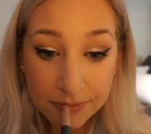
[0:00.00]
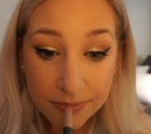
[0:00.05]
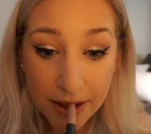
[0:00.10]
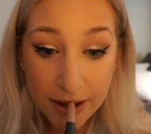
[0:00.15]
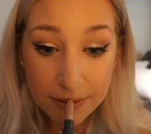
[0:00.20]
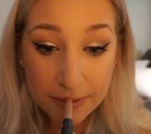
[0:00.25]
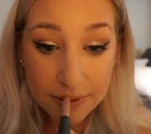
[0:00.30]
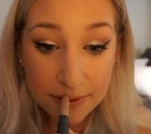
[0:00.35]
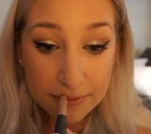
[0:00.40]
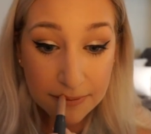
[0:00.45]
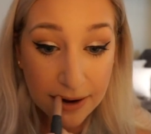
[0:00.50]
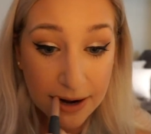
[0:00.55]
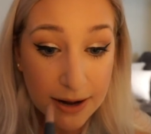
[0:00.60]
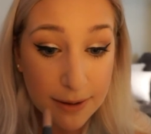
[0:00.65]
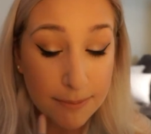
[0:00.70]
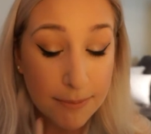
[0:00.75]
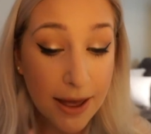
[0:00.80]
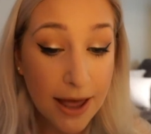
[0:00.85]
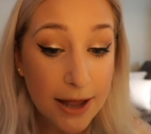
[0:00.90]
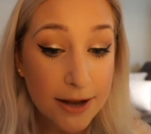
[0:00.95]
I wouldn't
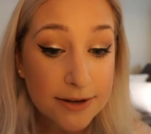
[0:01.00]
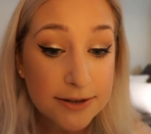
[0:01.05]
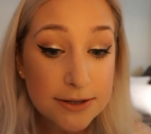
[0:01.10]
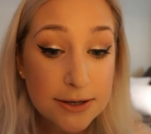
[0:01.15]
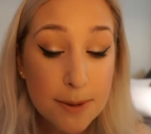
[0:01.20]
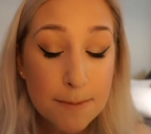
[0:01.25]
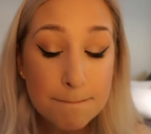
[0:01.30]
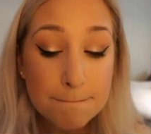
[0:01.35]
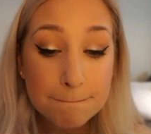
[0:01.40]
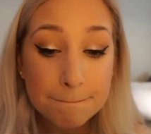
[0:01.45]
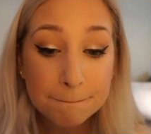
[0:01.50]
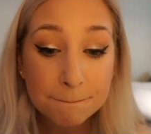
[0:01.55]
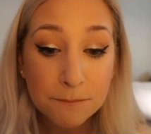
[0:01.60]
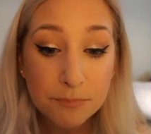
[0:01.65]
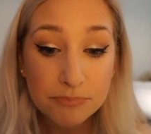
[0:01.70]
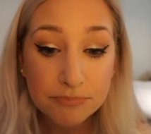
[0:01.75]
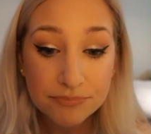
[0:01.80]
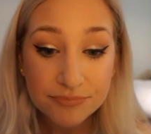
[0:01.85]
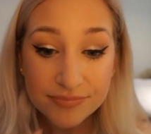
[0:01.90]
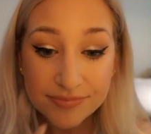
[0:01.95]
recommend,
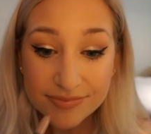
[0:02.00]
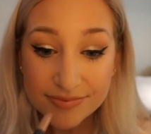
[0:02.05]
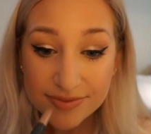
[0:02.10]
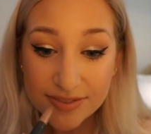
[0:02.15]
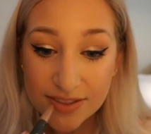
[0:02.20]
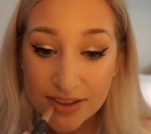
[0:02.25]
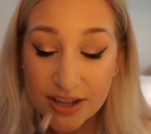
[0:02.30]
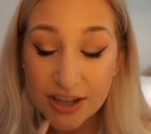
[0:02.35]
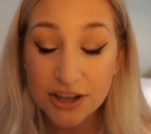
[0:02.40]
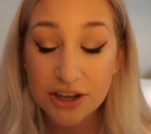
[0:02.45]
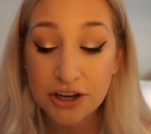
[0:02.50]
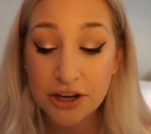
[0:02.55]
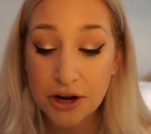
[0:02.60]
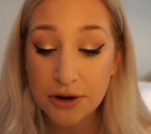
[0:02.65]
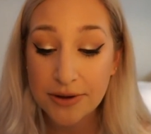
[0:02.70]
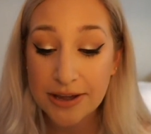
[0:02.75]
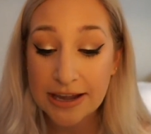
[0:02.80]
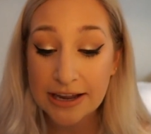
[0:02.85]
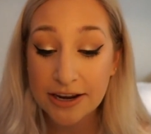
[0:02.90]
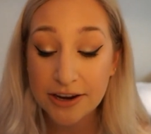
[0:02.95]
you
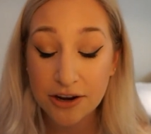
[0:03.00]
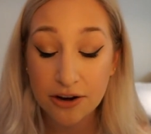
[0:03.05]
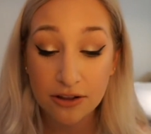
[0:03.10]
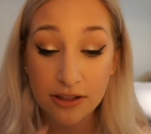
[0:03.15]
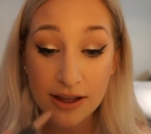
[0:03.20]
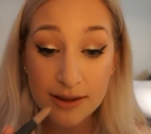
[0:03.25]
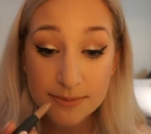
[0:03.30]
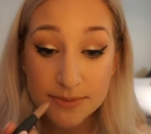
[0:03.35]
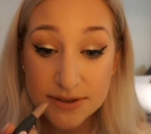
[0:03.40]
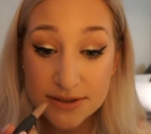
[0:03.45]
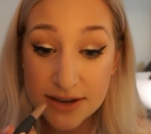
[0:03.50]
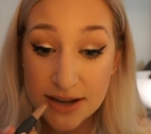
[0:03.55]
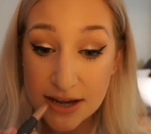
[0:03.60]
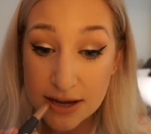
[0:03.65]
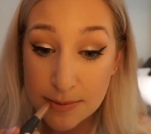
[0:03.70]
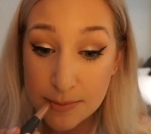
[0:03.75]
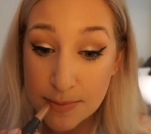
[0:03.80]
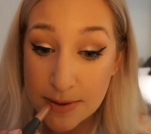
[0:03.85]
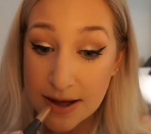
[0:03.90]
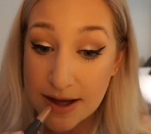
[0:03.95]
know, eating your
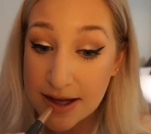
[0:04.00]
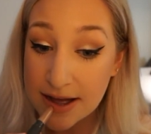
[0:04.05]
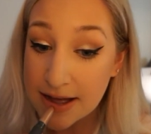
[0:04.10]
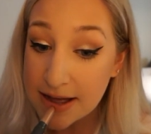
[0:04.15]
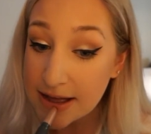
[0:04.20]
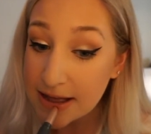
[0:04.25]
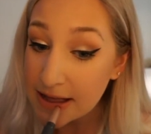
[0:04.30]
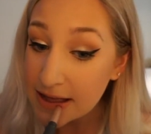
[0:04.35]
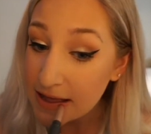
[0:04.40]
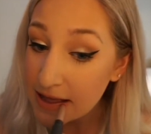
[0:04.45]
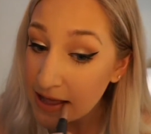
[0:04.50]
lipstick, but